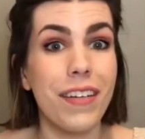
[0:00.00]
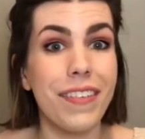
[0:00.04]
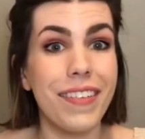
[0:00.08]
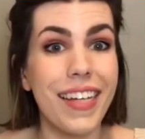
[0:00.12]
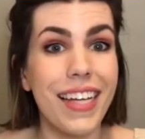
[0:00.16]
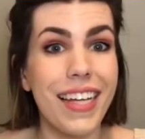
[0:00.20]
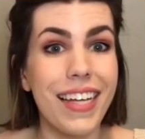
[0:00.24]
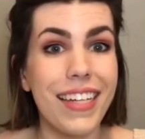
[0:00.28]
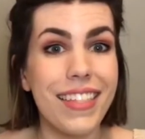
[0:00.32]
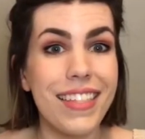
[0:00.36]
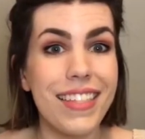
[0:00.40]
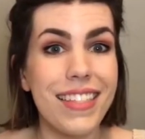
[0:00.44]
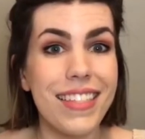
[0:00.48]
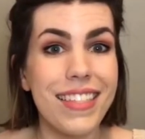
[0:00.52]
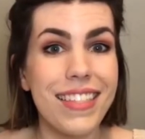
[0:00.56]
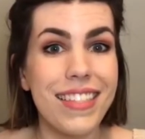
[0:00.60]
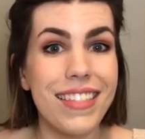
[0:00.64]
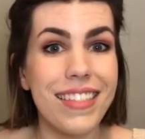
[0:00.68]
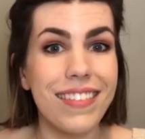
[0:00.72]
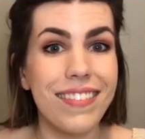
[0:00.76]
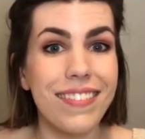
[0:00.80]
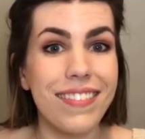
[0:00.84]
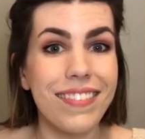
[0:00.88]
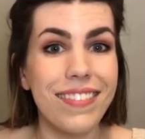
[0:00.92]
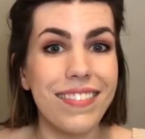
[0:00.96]
reads.
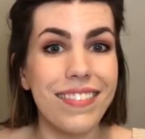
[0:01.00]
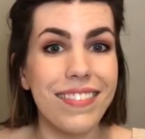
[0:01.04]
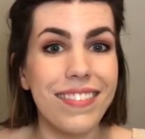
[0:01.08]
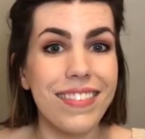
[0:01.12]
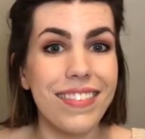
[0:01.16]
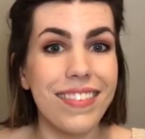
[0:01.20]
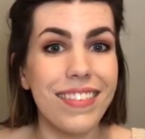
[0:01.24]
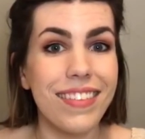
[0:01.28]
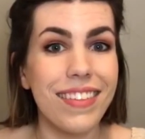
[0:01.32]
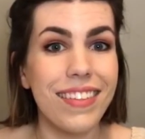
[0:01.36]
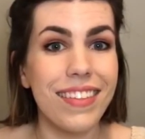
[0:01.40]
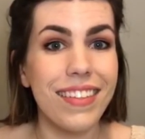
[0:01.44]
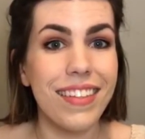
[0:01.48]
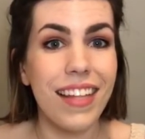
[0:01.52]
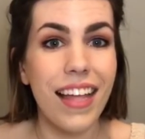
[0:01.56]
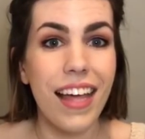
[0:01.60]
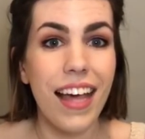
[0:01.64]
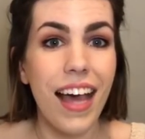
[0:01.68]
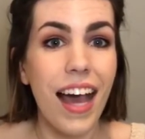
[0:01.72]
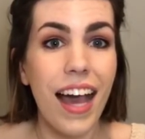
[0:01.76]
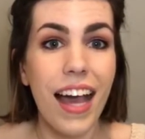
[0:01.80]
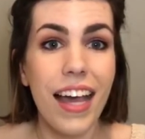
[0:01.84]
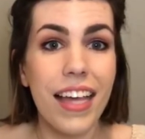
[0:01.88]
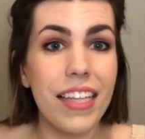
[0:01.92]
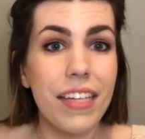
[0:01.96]

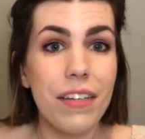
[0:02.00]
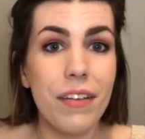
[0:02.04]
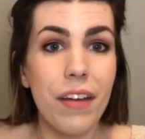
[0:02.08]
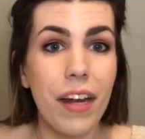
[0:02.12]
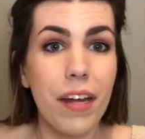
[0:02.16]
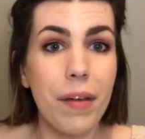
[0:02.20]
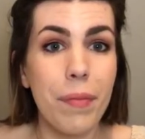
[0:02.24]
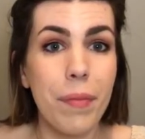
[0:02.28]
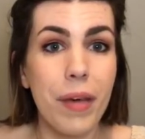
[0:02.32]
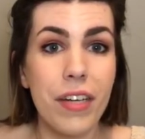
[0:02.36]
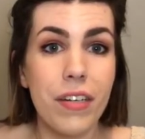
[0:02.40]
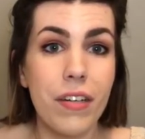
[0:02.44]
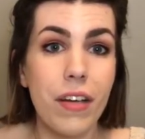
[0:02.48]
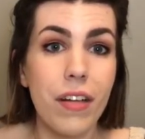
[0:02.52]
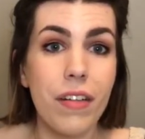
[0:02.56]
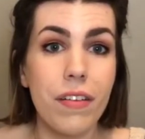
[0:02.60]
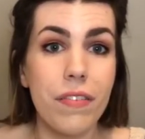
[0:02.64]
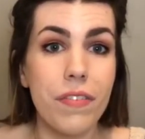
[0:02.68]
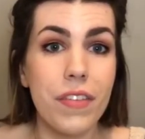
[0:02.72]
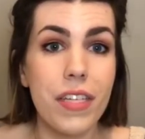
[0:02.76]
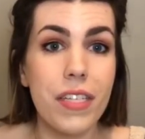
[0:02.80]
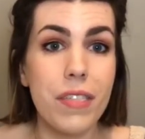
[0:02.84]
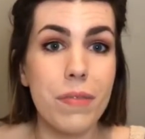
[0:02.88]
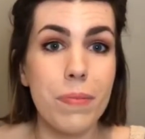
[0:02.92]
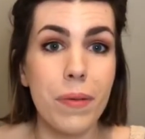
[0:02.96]
Highly recommend all of
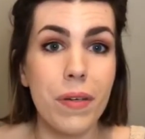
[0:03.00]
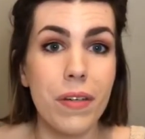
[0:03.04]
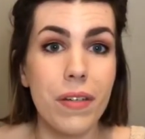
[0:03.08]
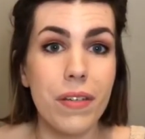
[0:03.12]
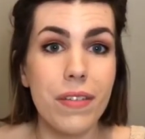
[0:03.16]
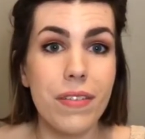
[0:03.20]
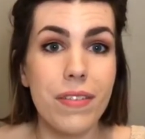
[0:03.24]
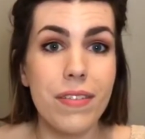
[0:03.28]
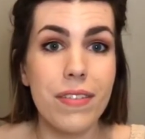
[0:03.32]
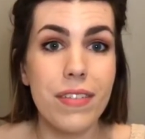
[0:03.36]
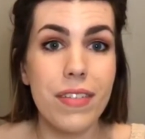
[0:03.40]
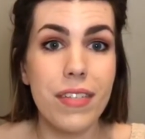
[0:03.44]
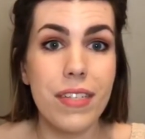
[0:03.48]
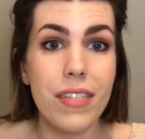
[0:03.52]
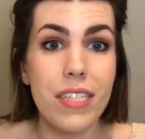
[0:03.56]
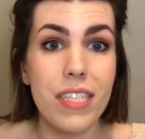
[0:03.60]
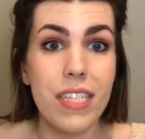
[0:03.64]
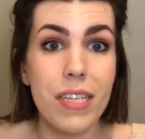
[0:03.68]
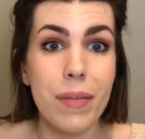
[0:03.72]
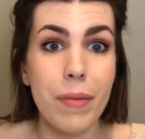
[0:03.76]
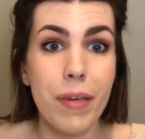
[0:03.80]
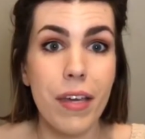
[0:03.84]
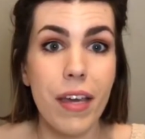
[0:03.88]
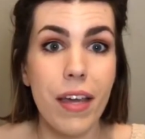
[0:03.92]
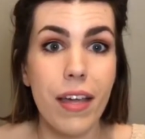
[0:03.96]
these books,
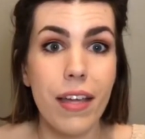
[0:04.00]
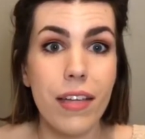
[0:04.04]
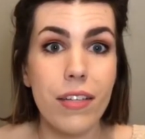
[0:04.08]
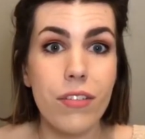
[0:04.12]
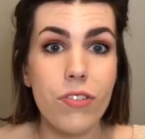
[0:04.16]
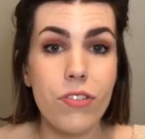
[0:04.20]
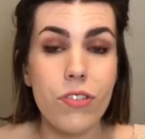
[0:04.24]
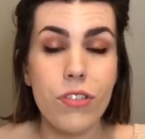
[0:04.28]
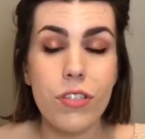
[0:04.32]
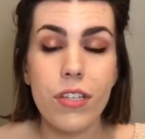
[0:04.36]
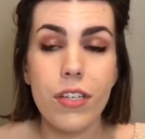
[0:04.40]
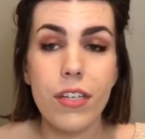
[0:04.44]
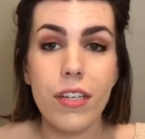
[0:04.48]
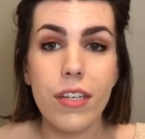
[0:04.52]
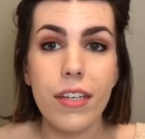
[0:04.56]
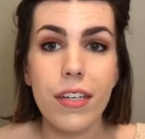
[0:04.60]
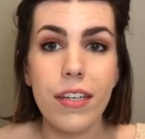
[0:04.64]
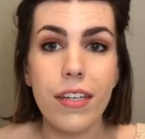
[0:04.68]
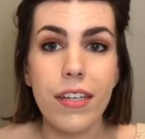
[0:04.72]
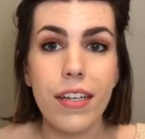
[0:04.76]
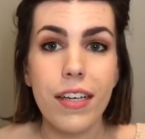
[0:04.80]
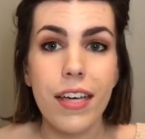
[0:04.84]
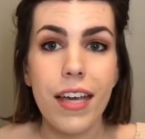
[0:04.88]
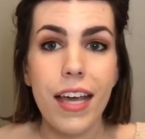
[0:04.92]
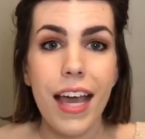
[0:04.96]
TBH.
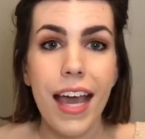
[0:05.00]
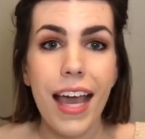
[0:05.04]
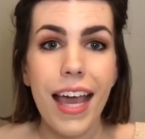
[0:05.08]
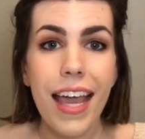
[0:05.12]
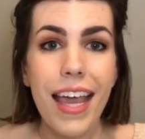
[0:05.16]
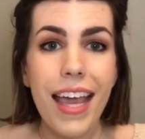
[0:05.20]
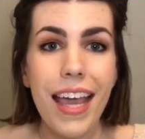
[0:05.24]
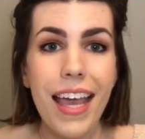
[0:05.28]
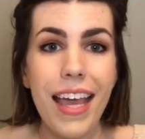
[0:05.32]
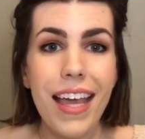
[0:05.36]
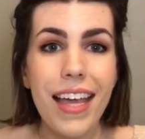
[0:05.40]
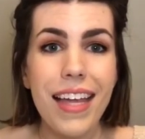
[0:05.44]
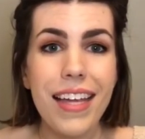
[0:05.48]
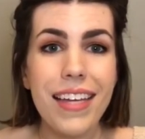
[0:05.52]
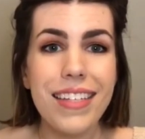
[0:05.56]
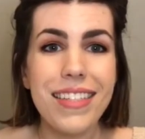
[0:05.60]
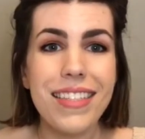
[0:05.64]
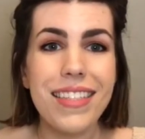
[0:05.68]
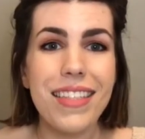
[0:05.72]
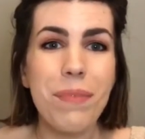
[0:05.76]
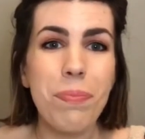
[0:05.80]
And the